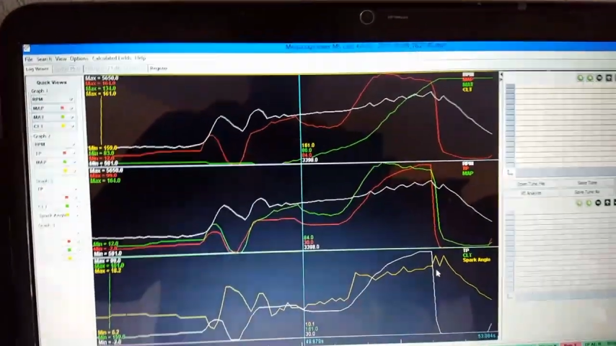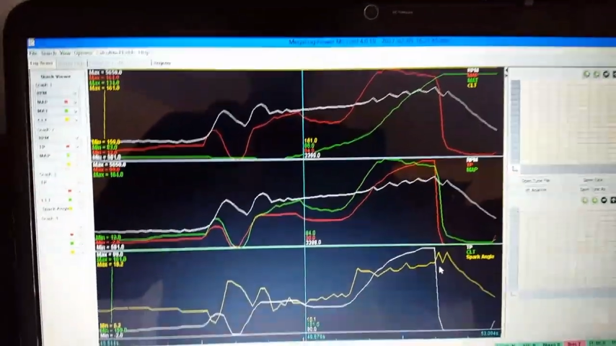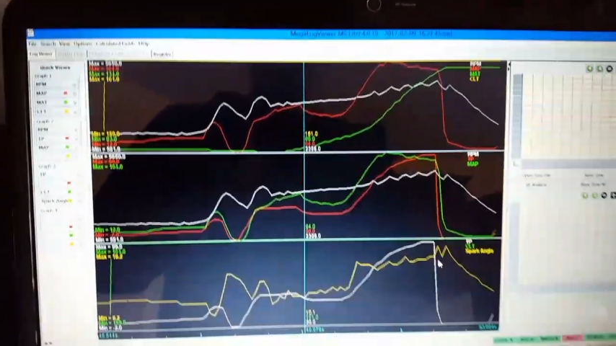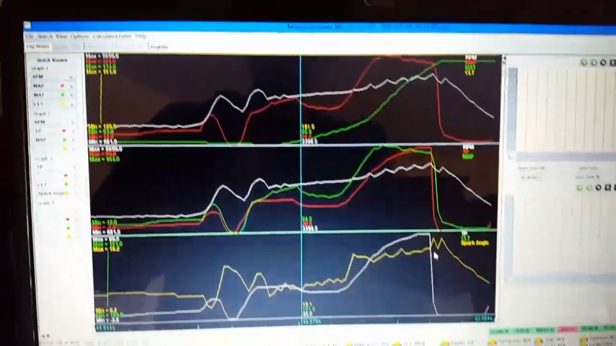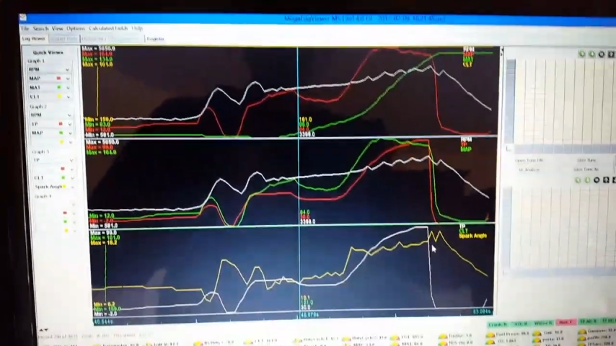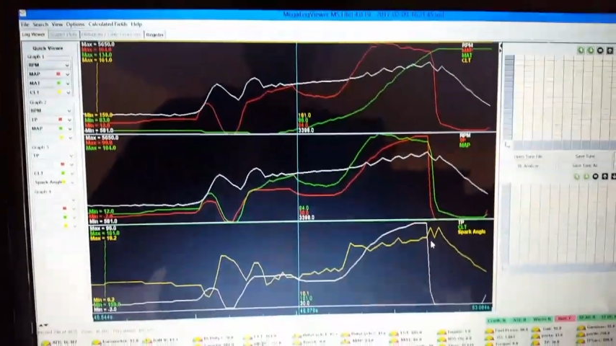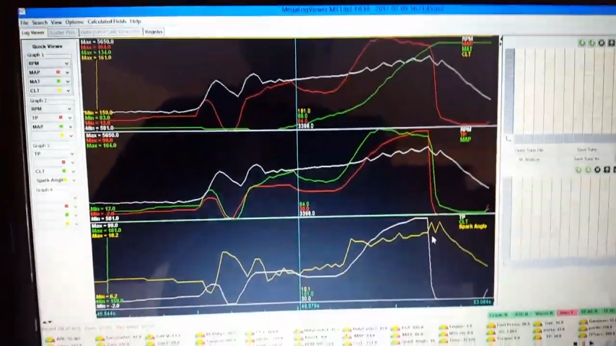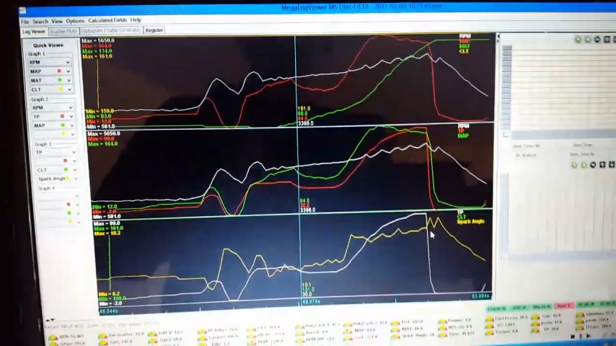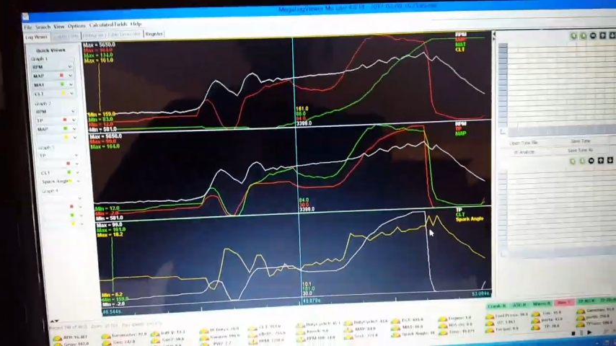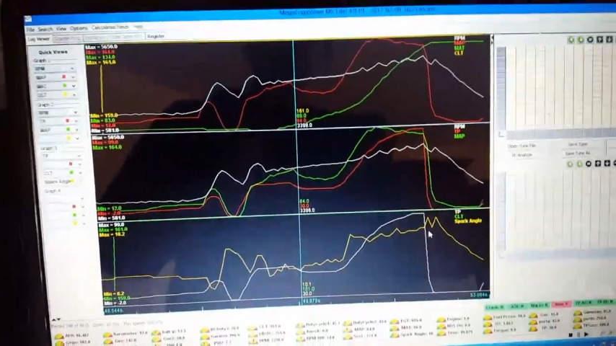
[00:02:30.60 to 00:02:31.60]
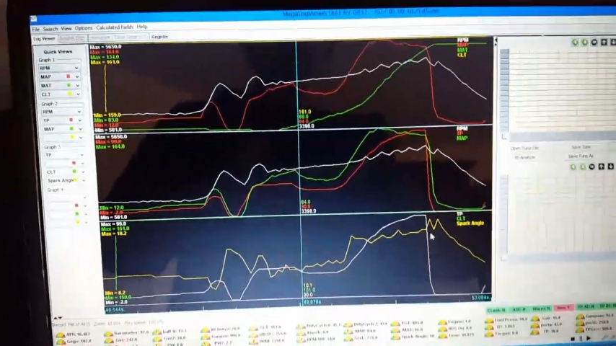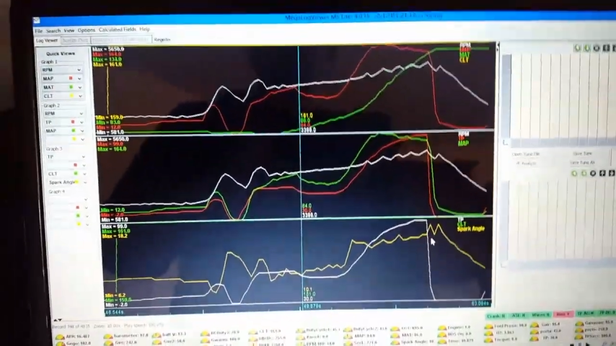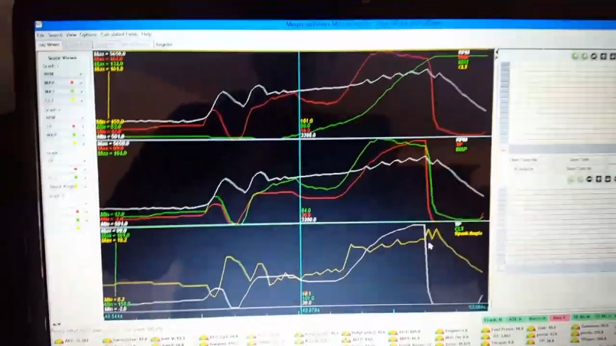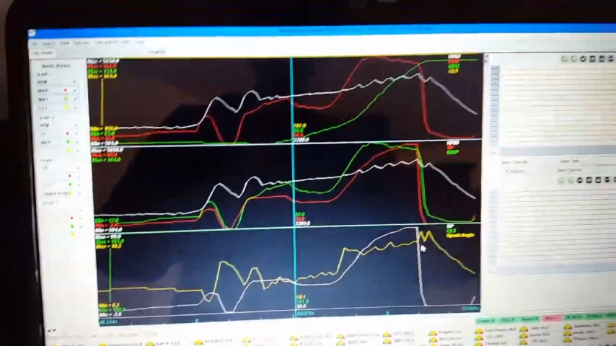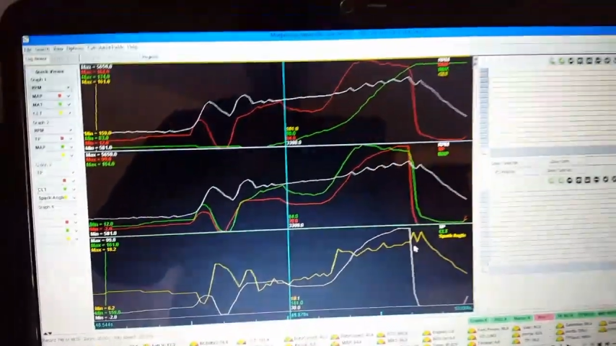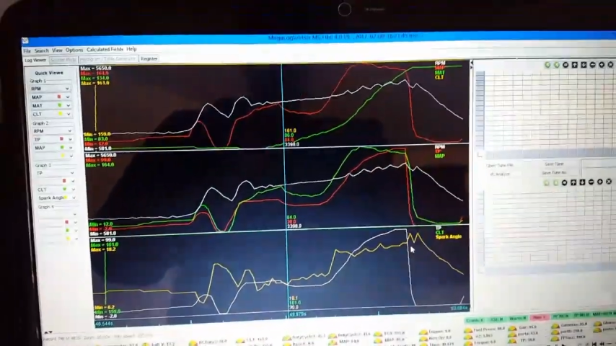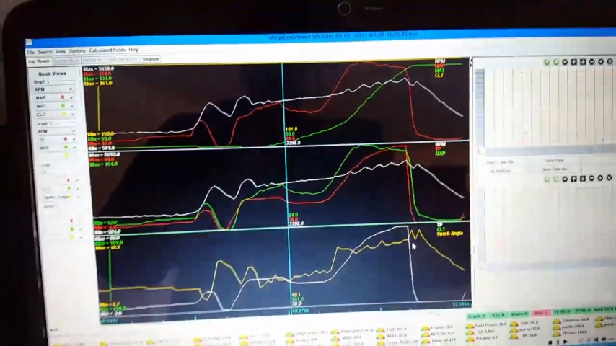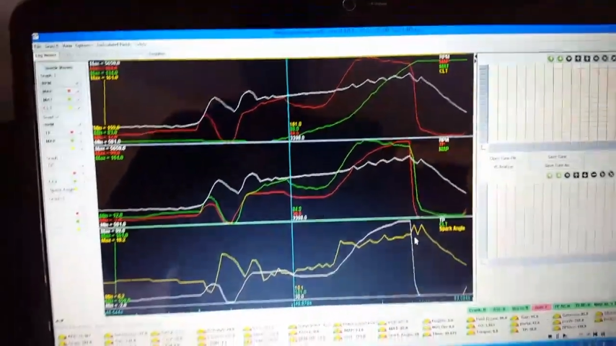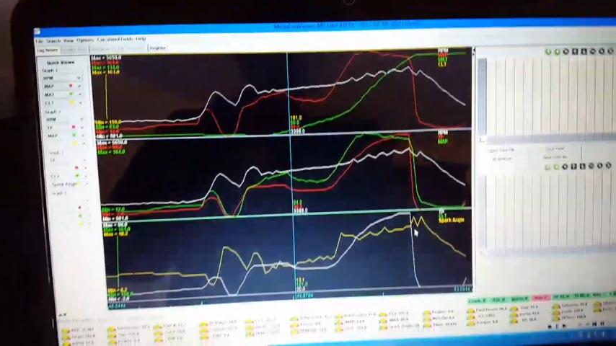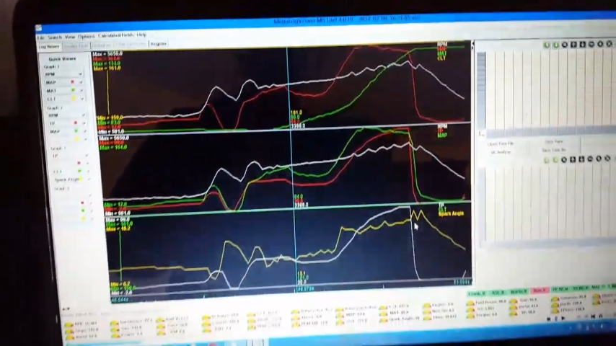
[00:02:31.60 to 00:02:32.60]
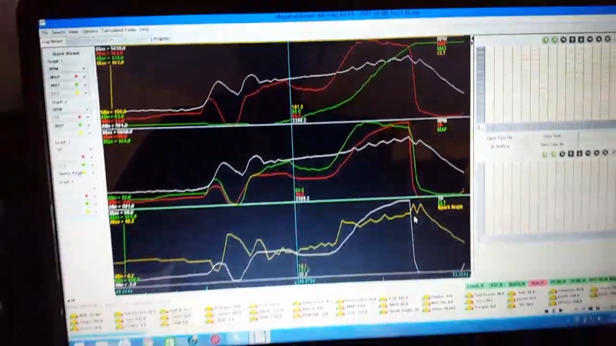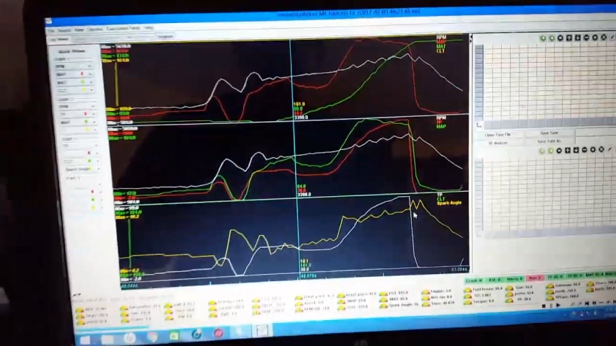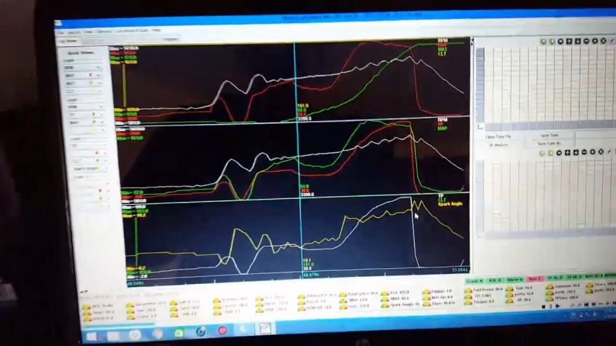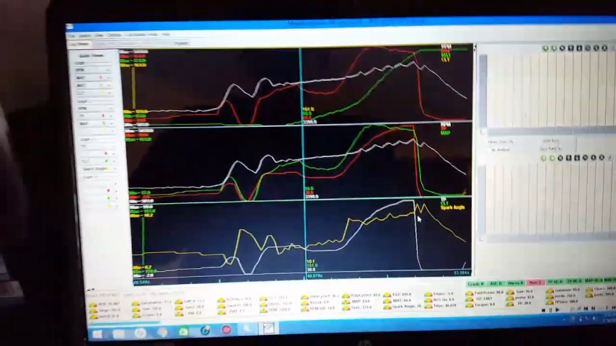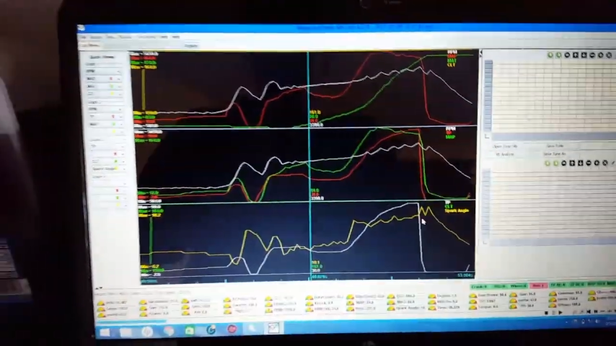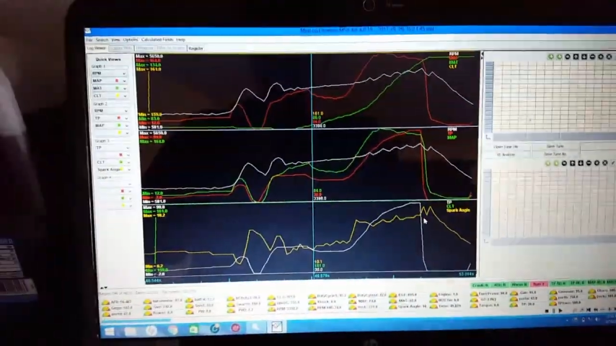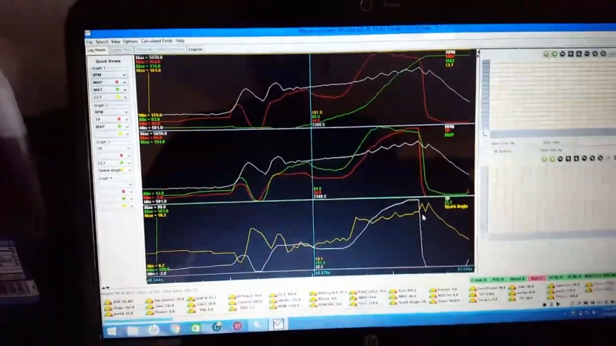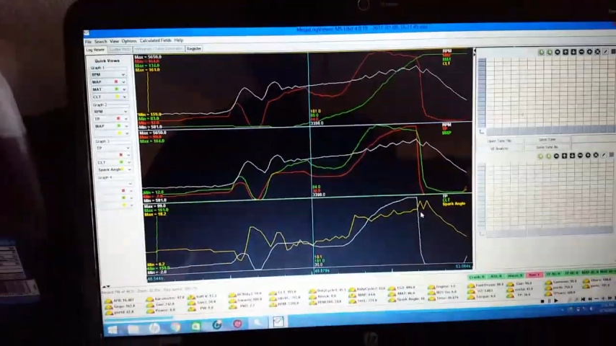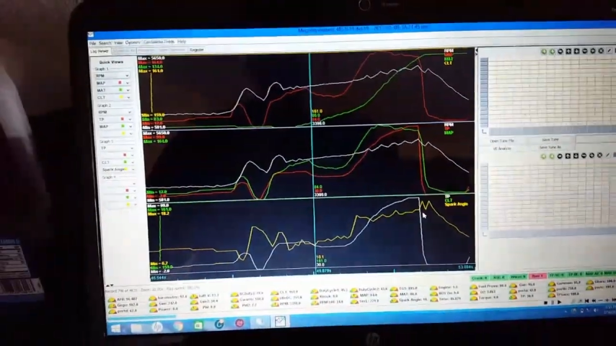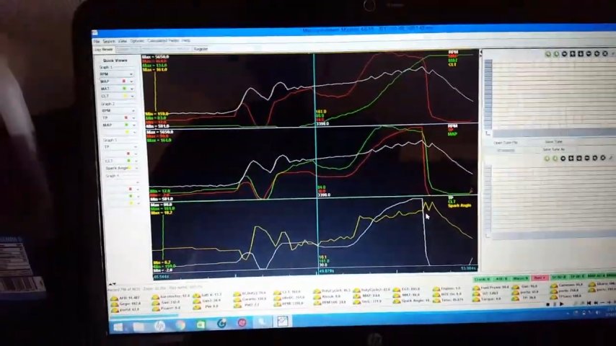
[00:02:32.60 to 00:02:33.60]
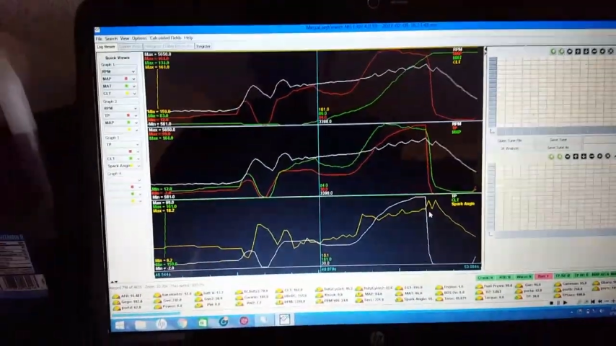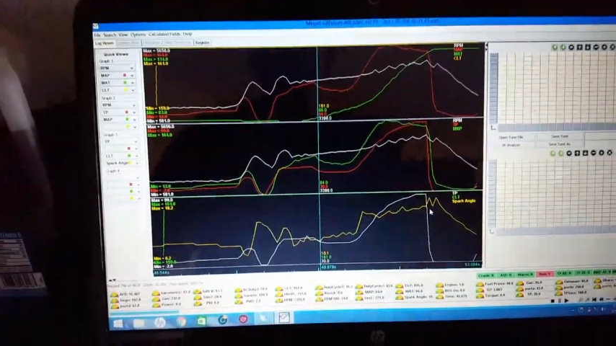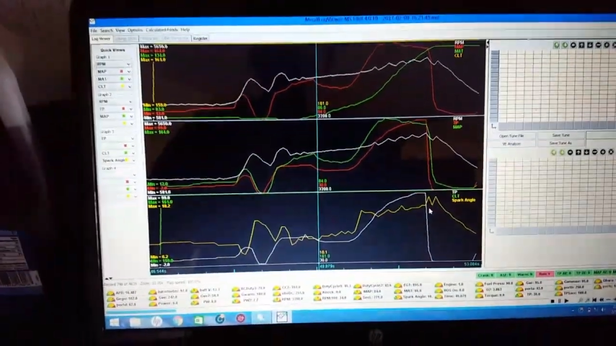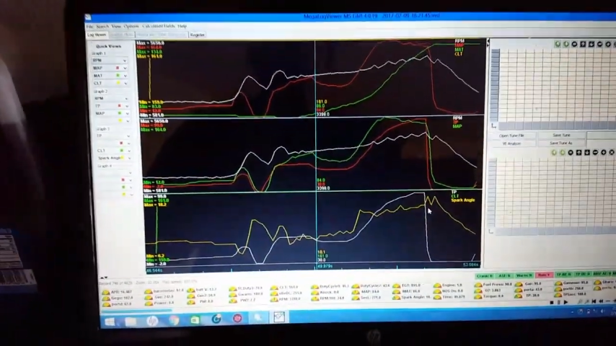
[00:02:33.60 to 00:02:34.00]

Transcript: [unreadable: no face in view]